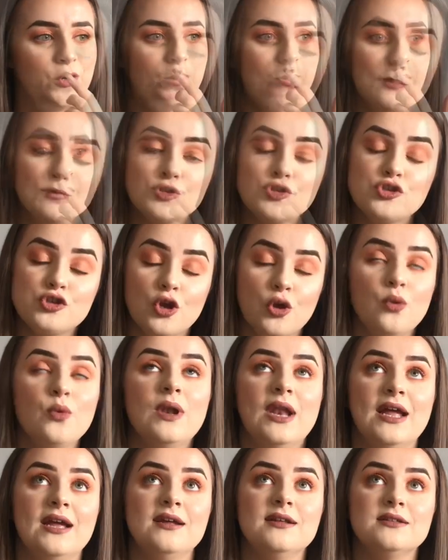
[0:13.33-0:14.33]
I'm so
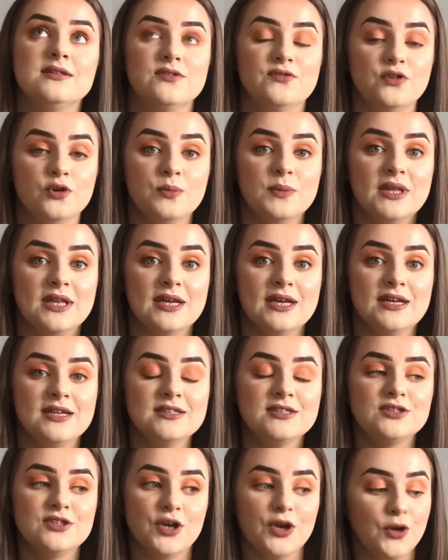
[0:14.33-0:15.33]
late to filming
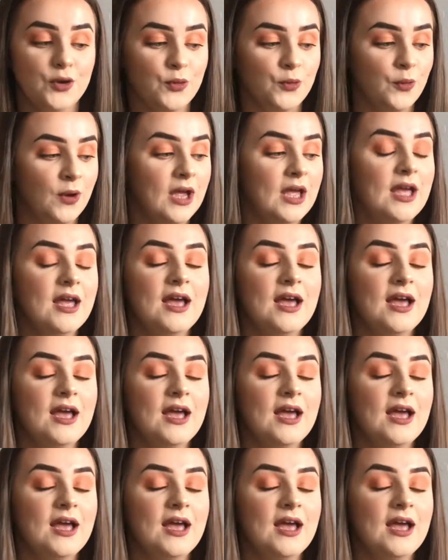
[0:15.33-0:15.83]
this so